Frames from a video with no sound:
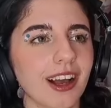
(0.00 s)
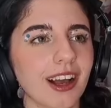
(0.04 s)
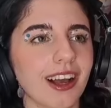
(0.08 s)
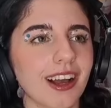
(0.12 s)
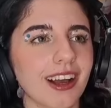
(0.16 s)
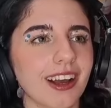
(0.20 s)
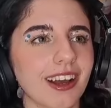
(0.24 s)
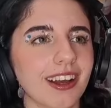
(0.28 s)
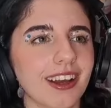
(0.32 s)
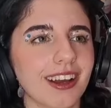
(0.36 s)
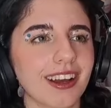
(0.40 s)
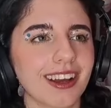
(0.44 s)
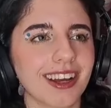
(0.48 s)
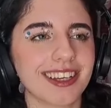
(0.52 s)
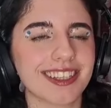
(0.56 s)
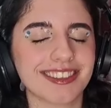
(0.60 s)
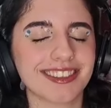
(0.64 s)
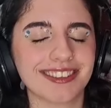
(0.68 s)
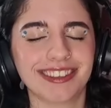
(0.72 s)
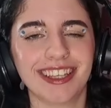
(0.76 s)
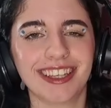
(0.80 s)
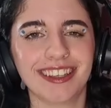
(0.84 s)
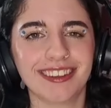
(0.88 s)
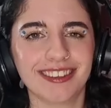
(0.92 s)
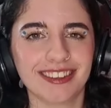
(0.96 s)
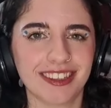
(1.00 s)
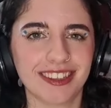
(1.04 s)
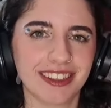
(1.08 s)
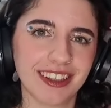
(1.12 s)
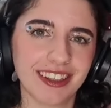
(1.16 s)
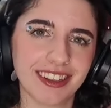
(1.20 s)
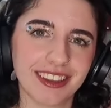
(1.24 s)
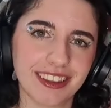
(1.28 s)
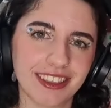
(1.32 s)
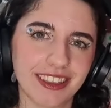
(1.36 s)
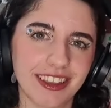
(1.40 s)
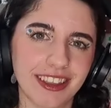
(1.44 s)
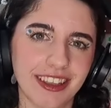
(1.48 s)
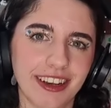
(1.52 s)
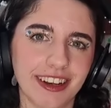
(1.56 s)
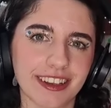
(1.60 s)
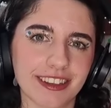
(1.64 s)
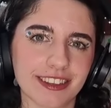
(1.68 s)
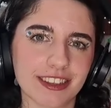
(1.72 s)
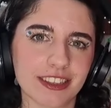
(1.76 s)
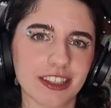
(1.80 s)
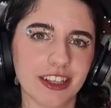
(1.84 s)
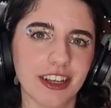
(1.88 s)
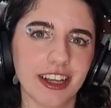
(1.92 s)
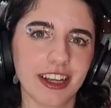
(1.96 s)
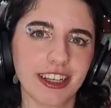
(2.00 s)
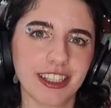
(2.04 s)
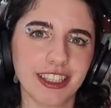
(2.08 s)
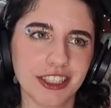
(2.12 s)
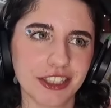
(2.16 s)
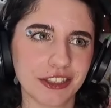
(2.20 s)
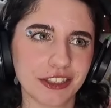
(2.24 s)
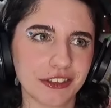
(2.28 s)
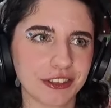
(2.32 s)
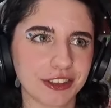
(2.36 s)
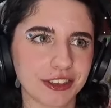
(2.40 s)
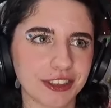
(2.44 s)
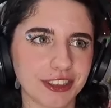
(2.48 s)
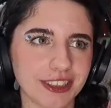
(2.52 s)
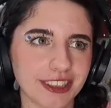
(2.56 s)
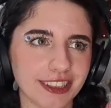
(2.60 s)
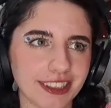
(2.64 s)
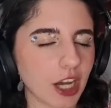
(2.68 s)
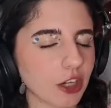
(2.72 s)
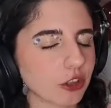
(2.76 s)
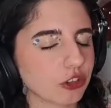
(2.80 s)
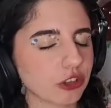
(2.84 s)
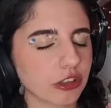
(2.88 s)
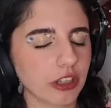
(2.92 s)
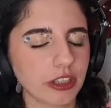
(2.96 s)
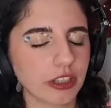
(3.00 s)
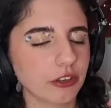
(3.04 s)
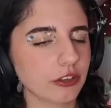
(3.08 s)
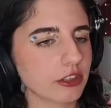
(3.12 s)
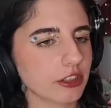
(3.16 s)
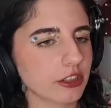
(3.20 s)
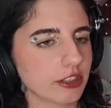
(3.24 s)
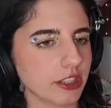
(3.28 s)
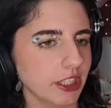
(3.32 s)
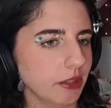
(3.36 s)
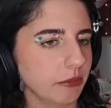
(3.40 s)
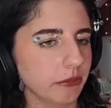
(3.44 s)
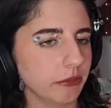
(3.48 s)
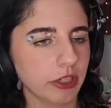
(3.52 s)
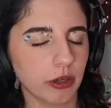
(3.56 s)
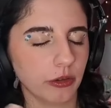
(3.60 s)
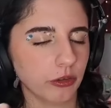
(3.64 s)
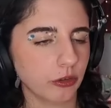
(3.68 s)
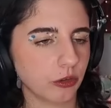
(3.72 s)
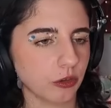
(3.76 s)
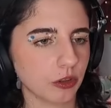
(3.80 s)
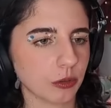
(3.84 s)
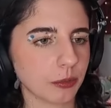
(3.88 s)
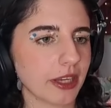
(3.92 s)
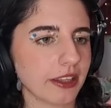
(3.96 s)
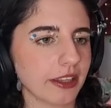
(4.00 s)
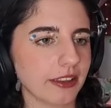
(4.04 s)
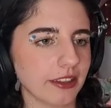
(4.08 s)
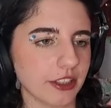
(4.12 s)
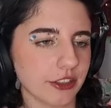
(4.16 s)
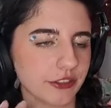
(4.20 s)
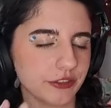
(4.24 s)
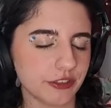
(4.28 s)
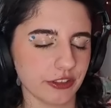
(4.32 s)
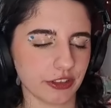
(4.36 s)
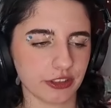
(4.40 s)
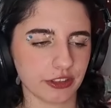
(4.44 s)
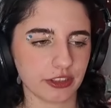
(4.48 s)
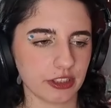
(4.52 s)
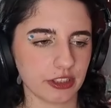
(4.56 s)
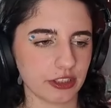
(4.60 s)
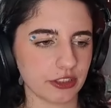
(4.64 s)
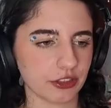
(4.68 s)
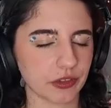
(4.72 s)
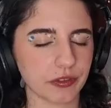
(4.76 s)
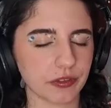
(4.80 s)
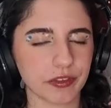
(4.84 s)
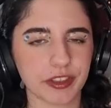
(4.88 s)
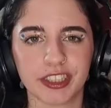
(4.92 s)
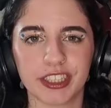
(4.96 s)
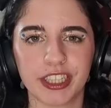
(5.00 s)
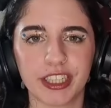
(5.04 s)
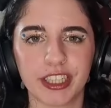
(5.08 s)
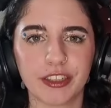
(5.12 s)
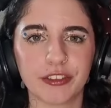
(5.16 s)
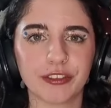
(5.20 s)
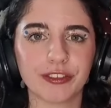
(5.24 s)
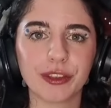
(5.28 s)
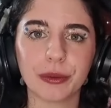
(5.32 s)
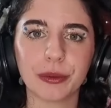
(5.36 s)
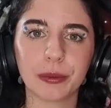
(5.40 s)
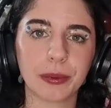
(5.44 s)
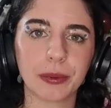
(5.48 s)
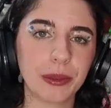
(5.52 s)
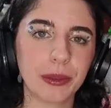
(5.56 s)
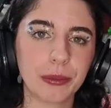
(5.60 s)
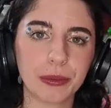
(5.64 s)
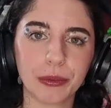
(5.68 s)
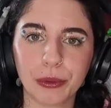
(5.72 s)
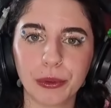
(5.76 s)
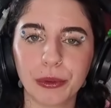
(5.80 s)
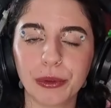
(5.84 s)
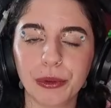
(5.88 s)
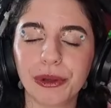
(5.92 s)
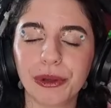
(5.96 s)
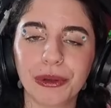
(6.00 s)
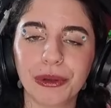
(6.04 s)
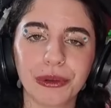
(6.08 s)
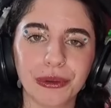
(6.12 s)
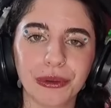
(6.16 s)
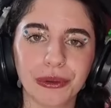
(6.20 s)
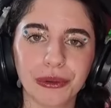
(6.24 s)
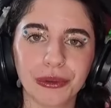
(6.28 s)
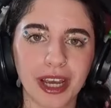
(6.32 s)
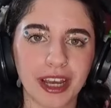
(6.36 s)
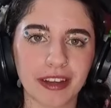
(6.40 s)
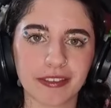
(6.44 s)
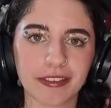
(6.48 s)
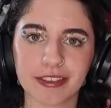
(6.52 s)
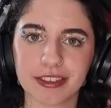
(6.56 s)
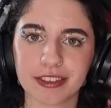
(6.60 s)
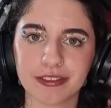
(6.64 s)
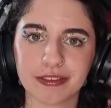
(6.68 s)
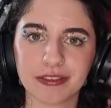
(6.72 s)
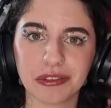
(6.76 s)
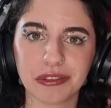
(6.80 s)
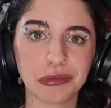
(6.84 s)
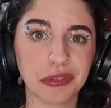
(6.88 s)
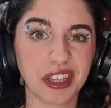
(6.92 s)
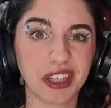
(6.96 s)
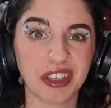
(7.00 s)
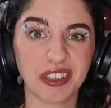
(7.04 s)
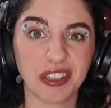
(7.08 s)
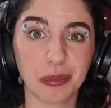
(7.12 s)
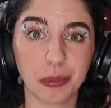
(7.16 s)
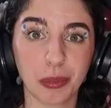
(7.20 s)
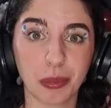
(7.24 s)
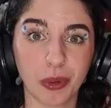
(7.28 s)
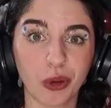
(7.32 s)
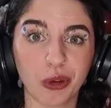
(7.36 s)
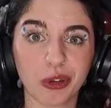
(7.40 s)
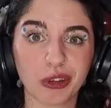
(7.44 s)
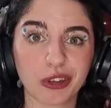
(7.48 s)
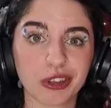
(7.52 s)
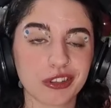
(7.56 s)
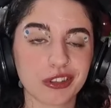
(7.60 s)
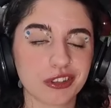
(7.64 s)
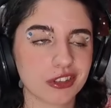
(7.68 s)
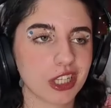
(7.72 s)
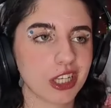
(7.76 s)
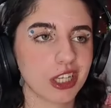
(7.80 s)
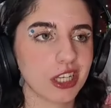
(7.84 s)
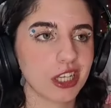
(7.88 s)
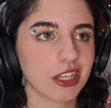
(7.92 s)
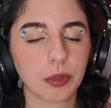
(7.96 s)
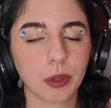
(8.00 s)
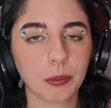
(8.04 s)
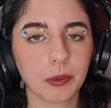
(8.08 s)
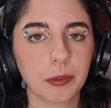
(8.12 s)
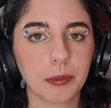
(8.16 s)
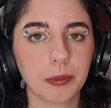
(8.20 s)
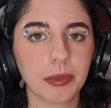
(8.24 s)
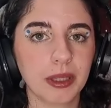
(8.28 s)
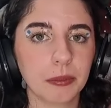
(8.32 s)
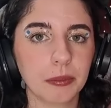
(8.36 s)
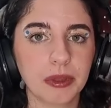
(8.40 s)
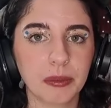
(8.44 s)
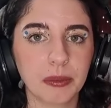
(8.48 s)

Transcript: Ah, is this another thing that's slightly different? I'll try not to keep going on about the differences, obviously, for the people who haven't read the books. Probably be a